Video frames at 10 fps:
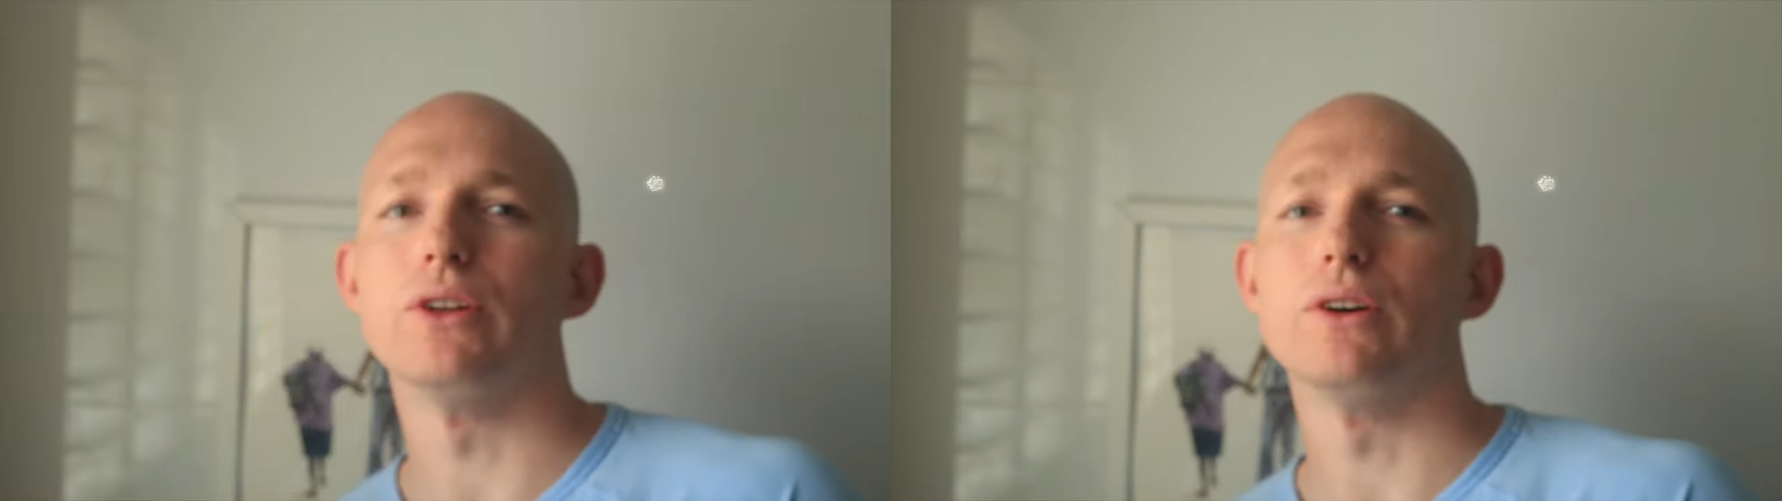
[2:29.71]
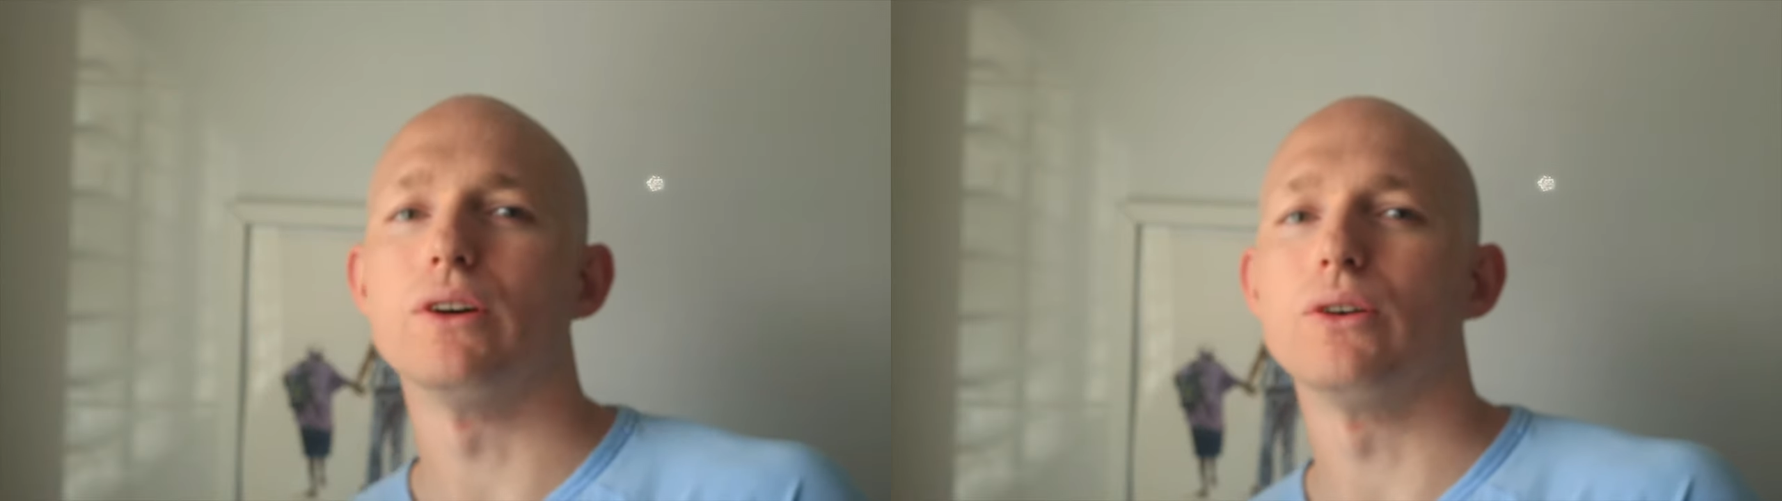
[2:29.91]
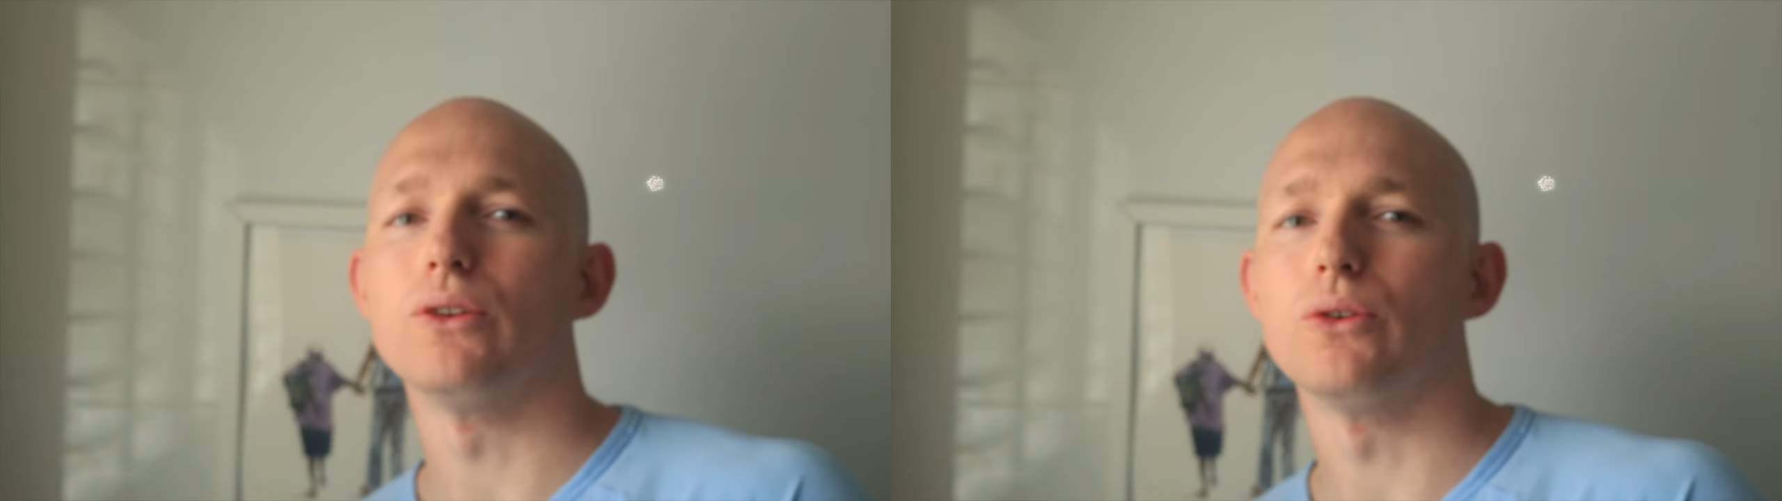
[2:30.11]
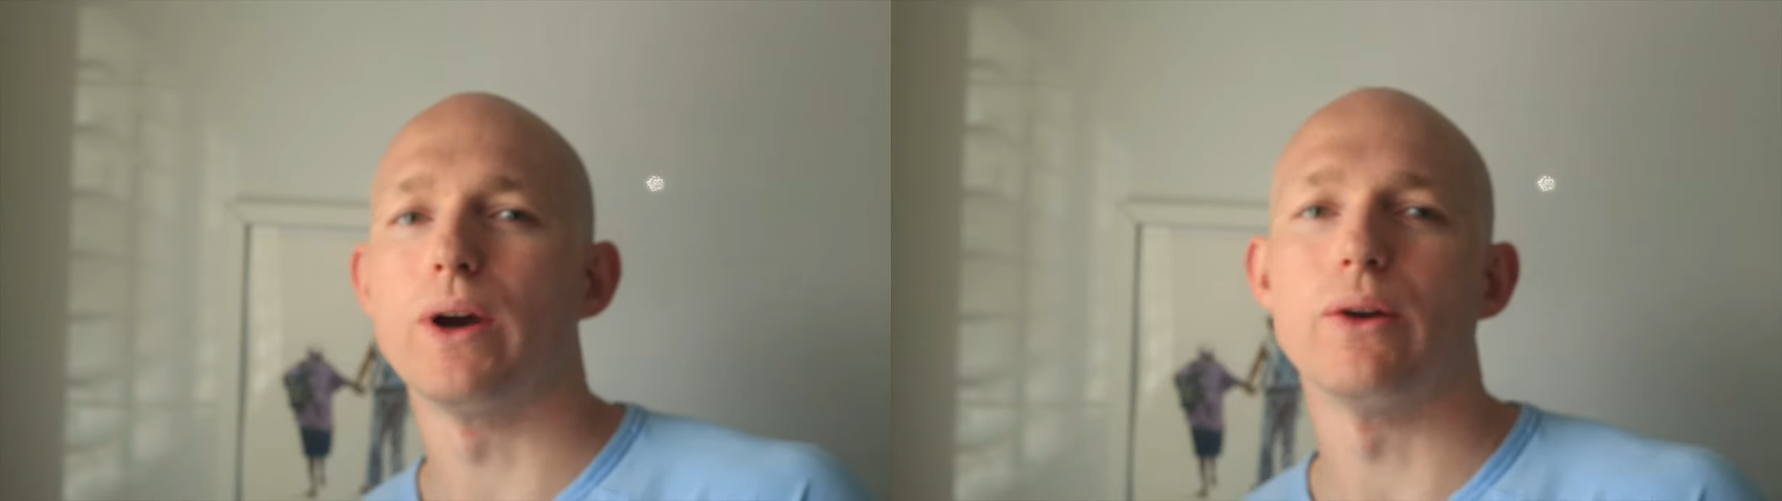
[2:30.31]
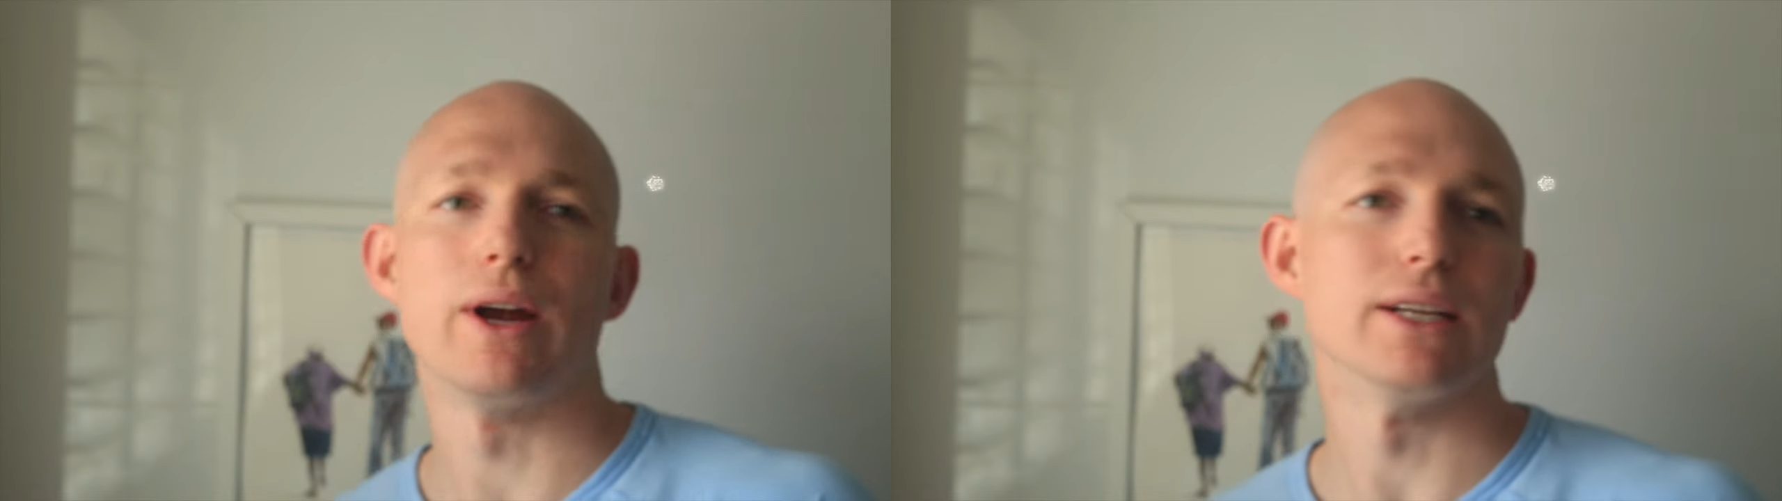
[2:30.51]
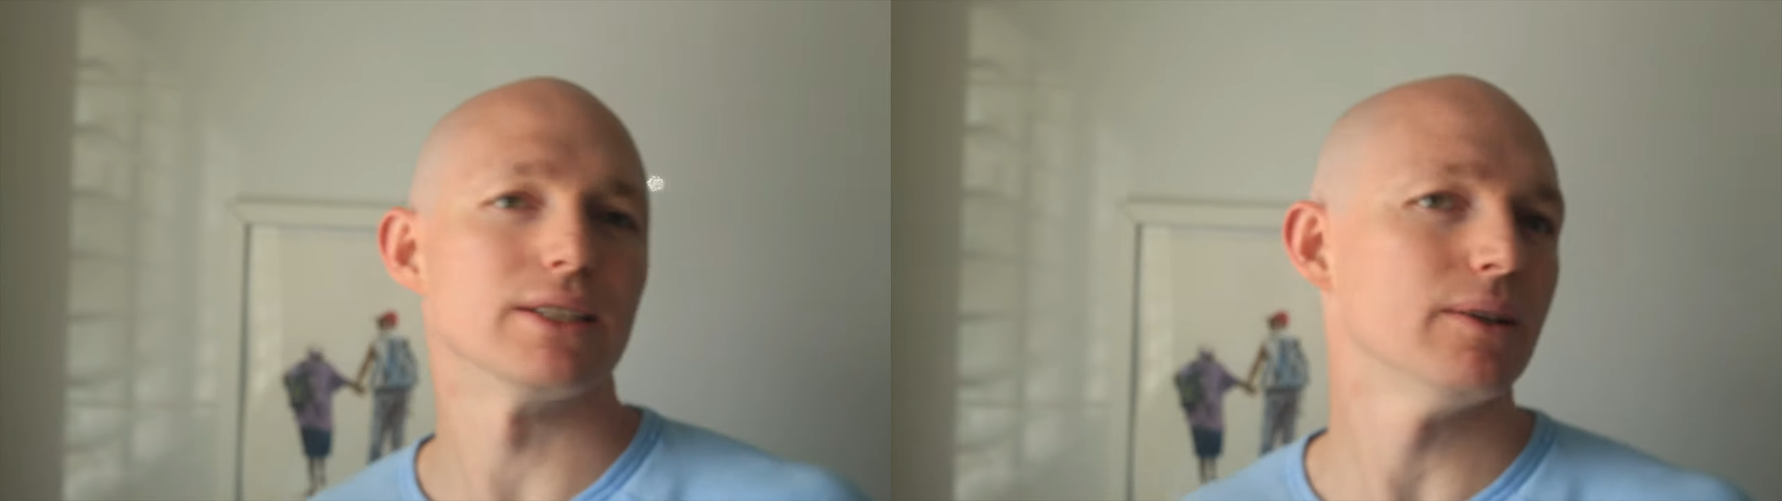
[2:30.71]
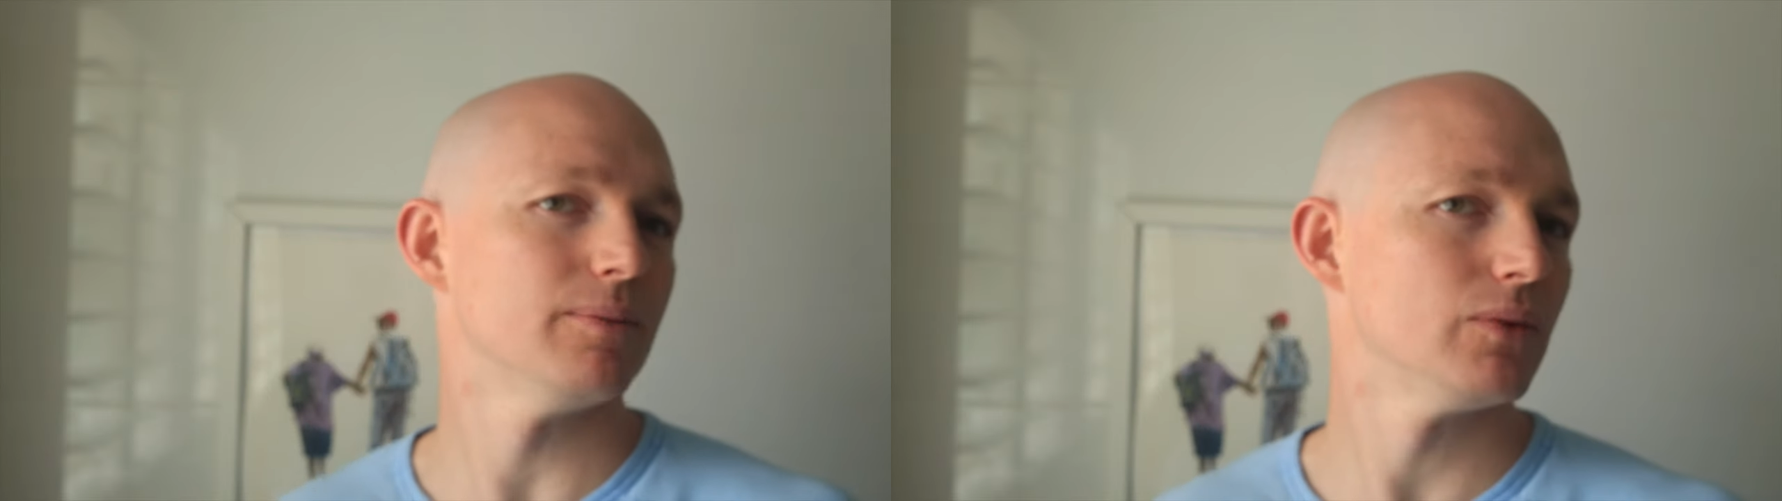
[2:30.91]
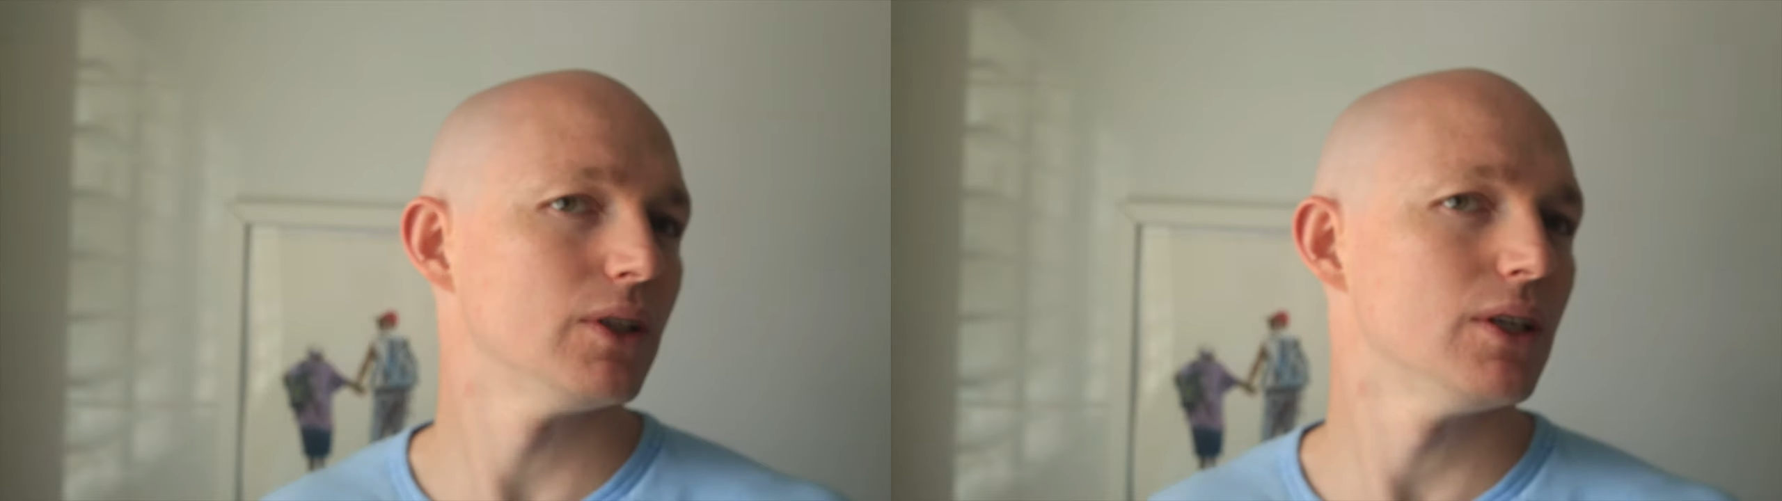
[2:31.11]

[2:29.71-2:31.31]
the wet razor.